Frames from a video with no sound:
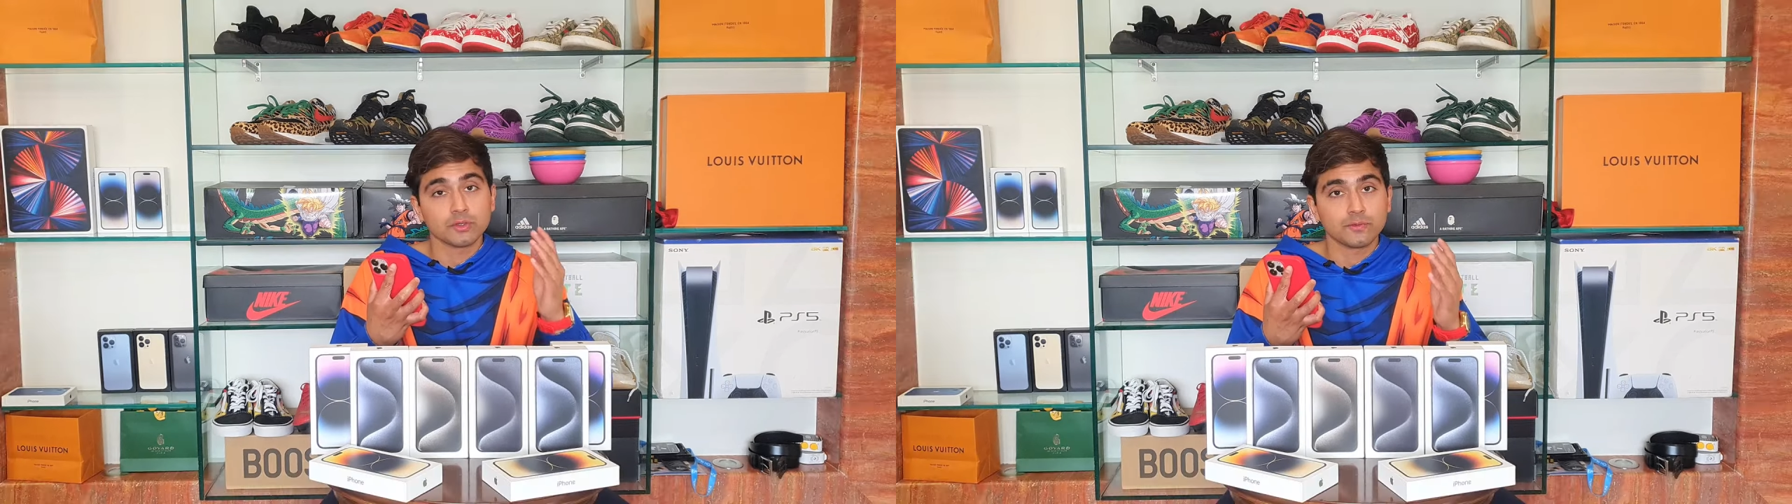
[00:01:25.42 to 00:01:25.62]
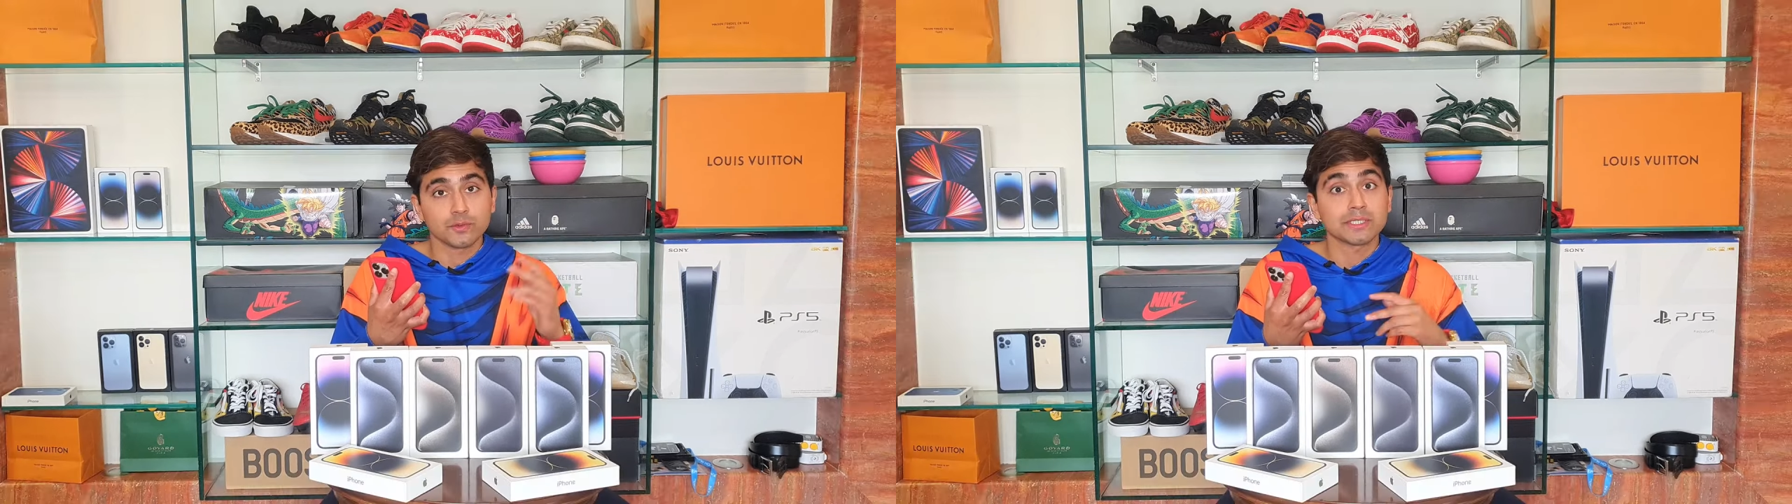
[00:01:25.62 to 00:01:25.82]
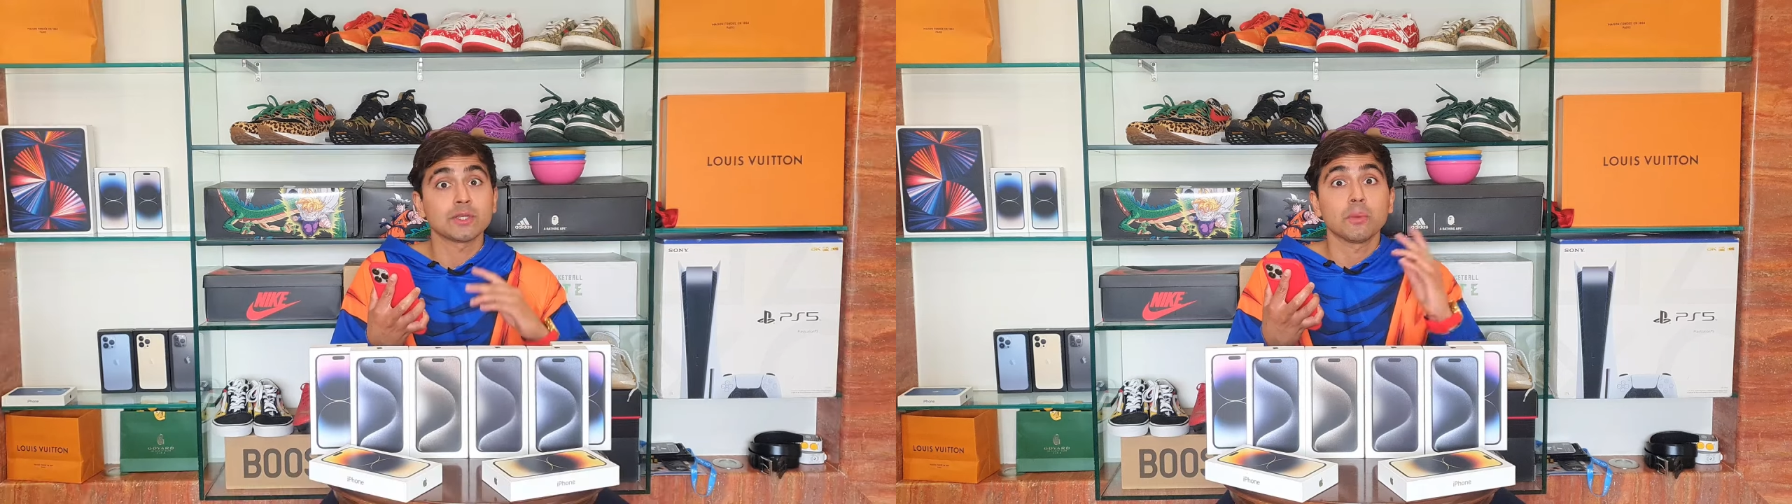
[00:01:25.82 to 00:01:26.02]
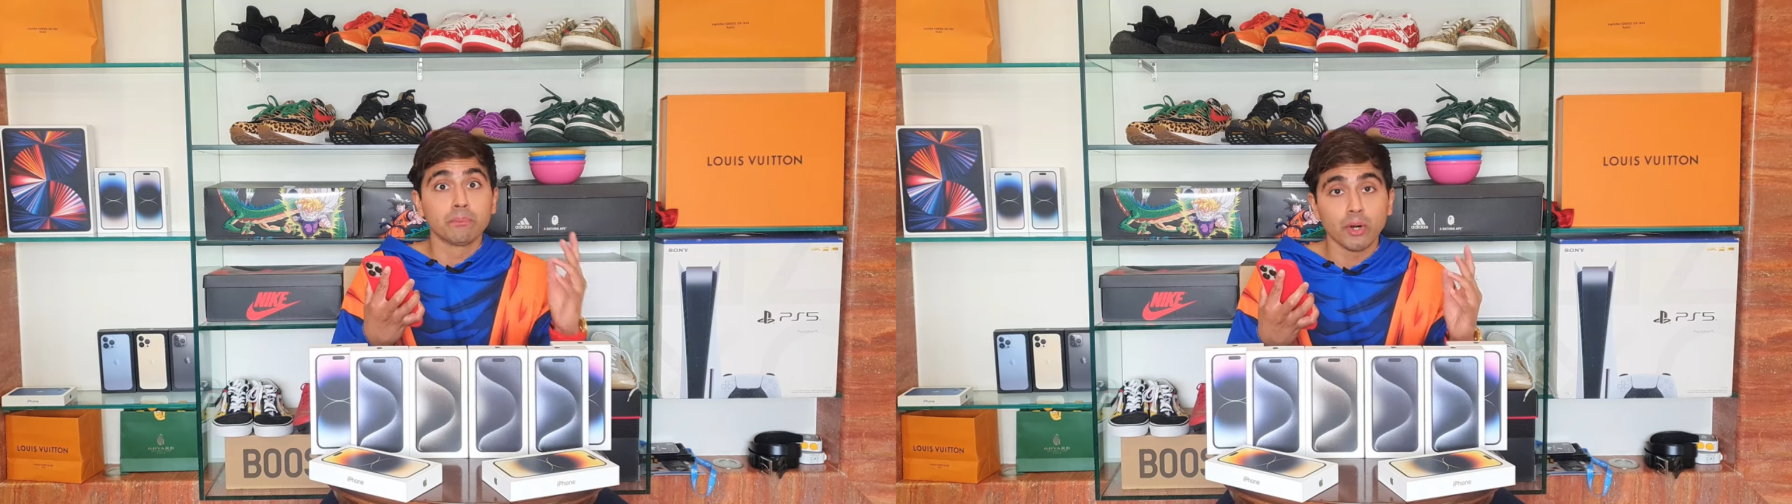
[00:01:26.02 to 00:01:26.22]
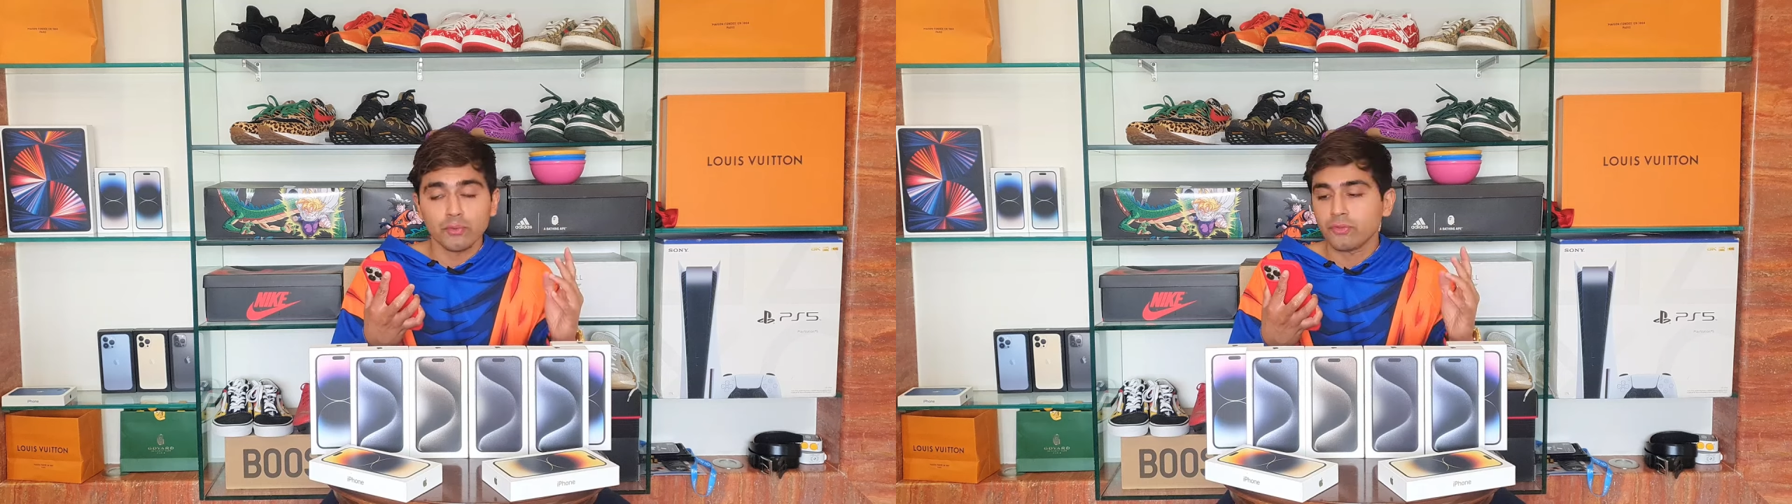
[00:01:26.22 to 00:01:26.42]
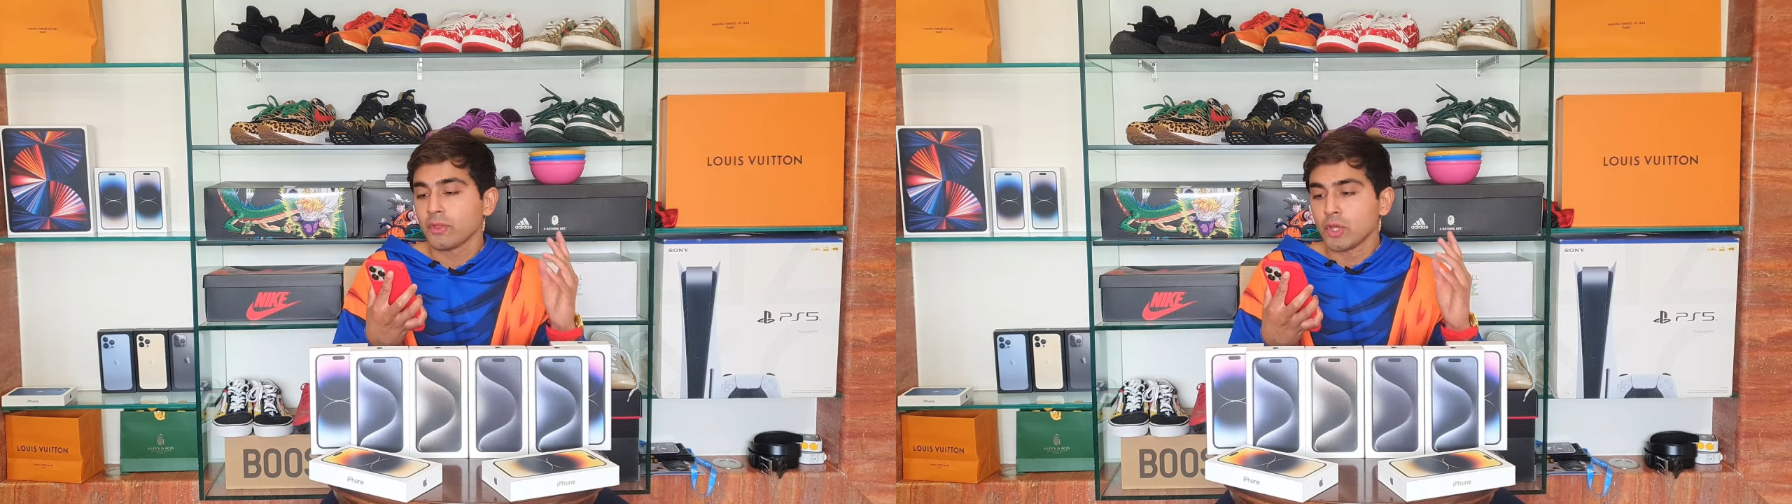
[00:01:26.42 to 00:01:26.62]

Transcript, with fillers: or the fourteen or both,